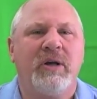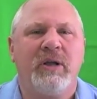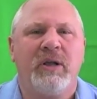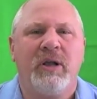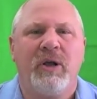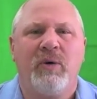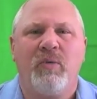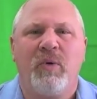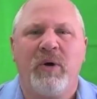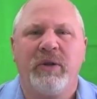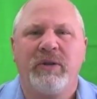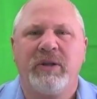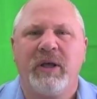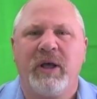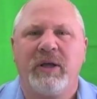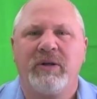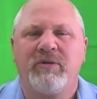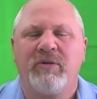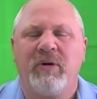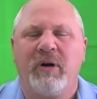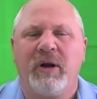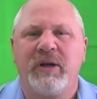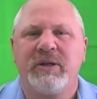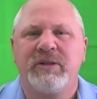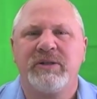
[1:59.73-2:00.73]
And what that
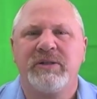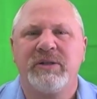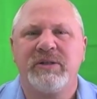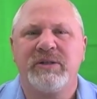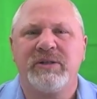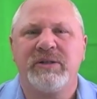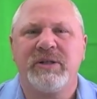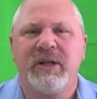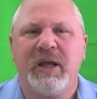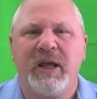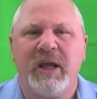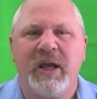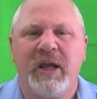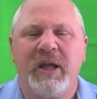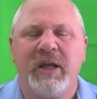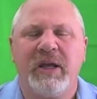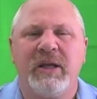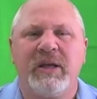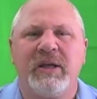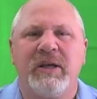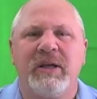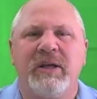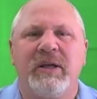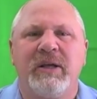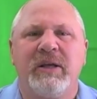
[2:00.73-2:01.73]
tries to say
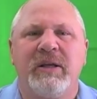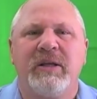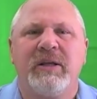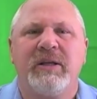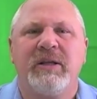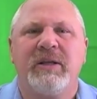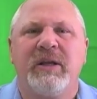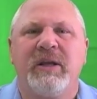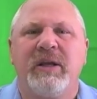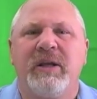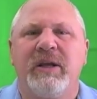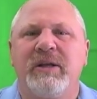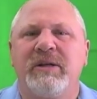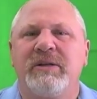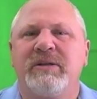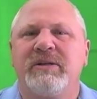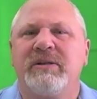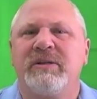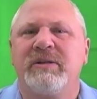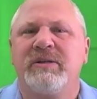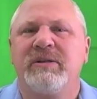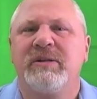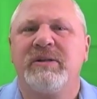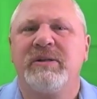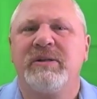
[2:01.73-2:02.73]
is